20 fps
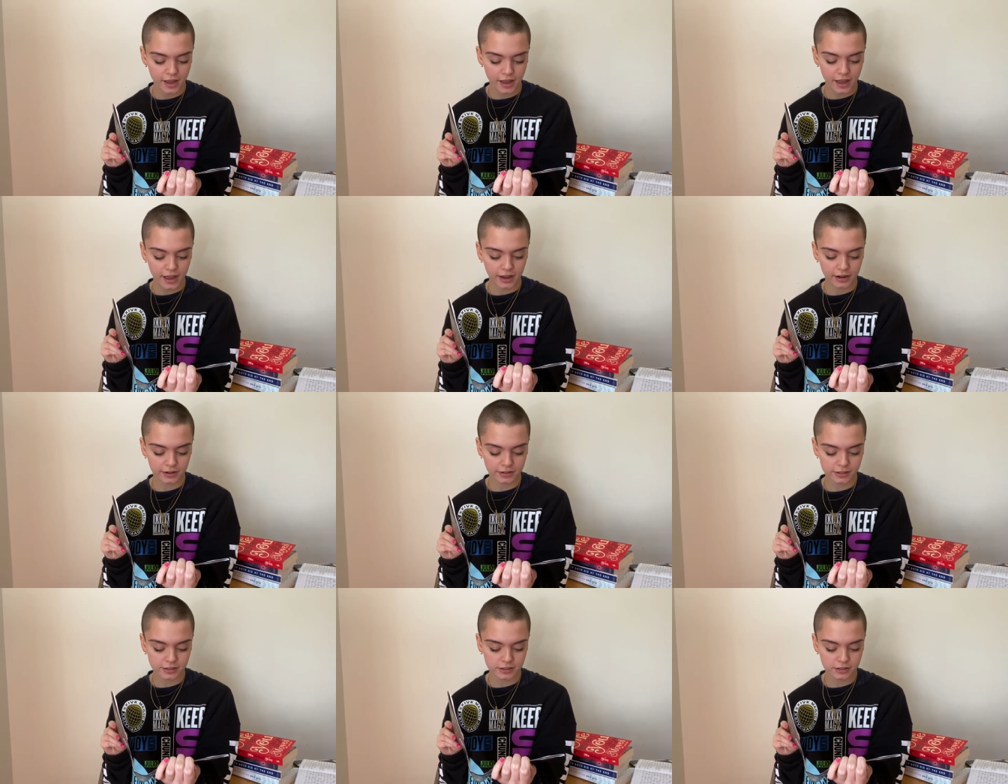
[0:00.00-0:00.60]
and
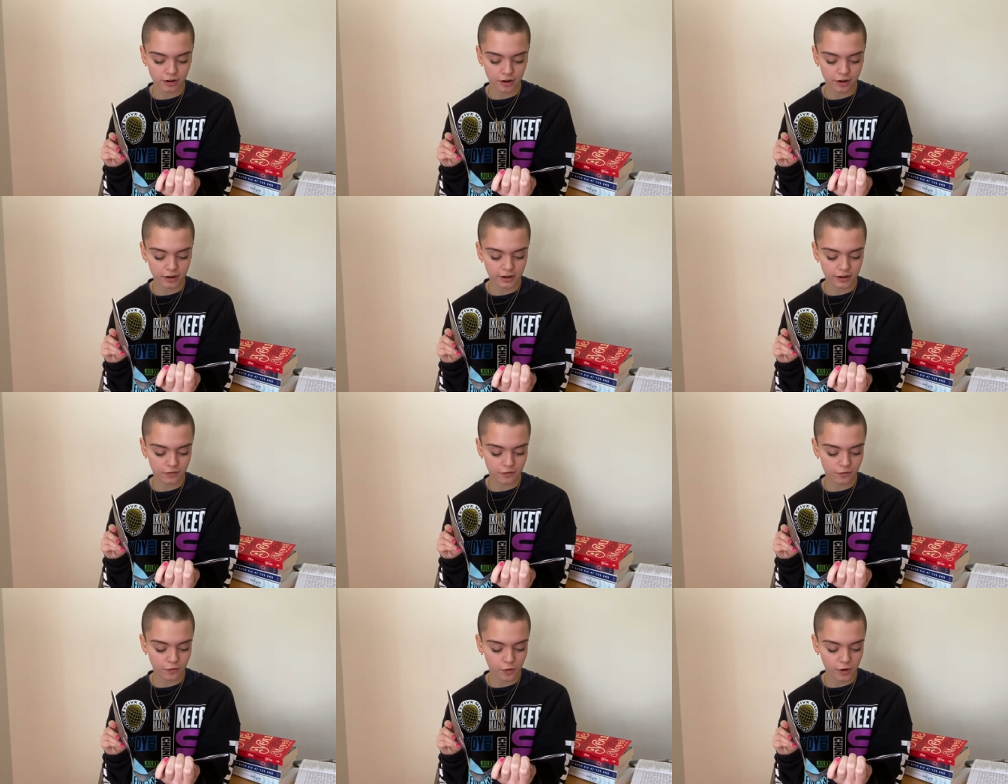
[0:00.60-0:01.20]
has starred
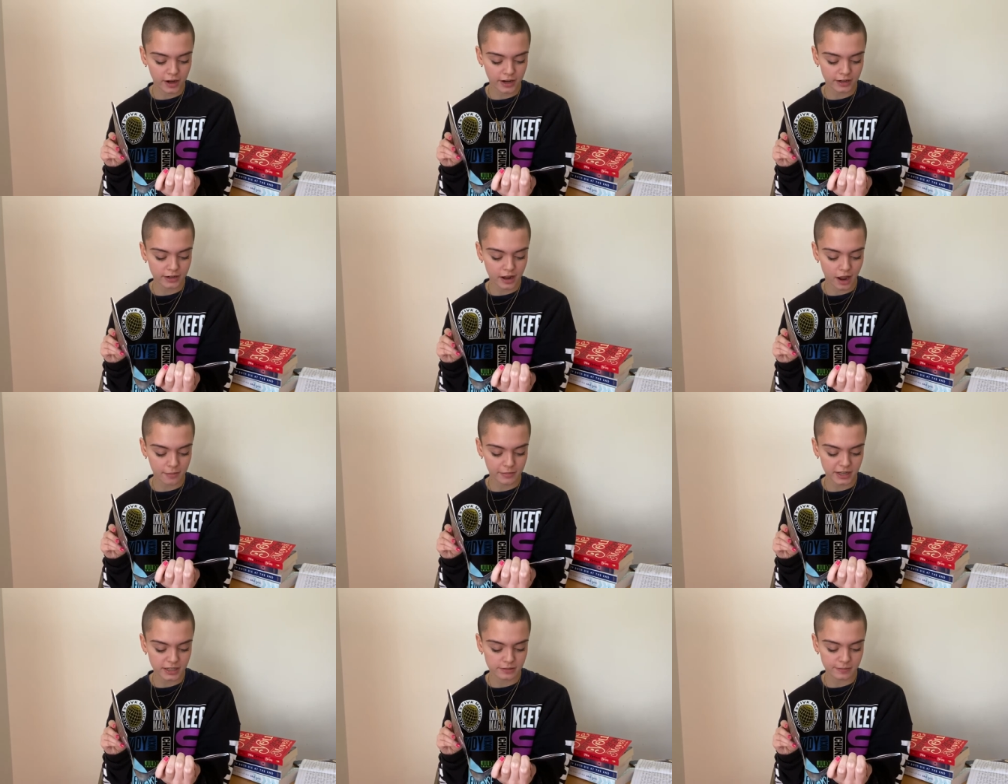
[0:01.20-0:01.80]
in four hit
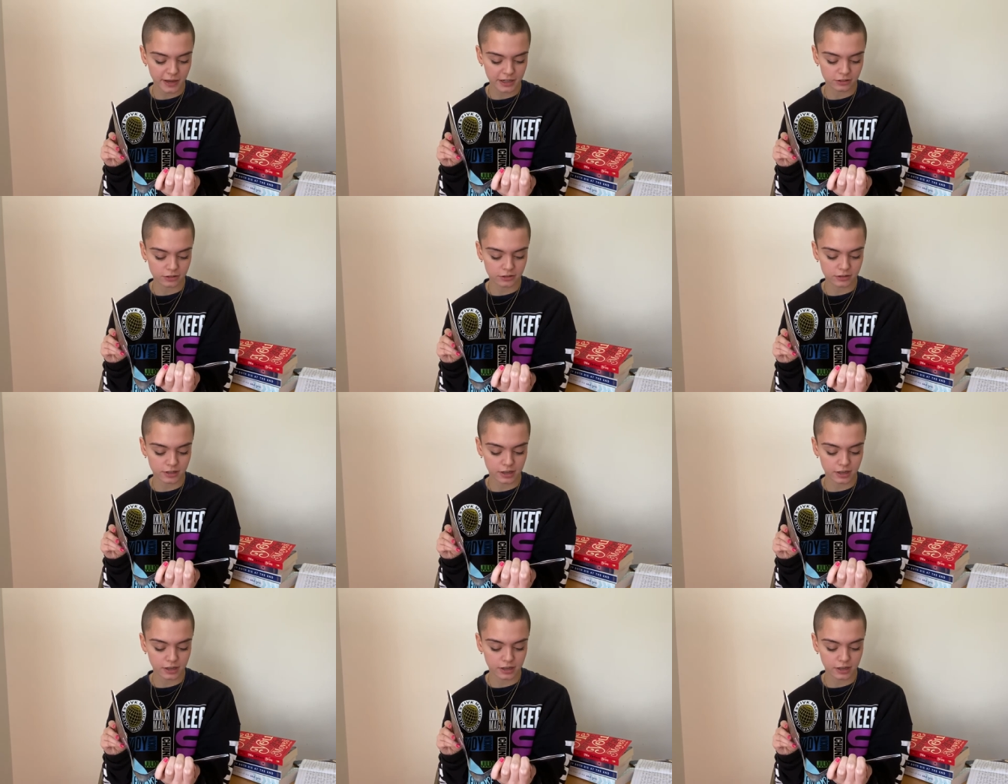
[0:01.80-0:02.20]
comedy specials,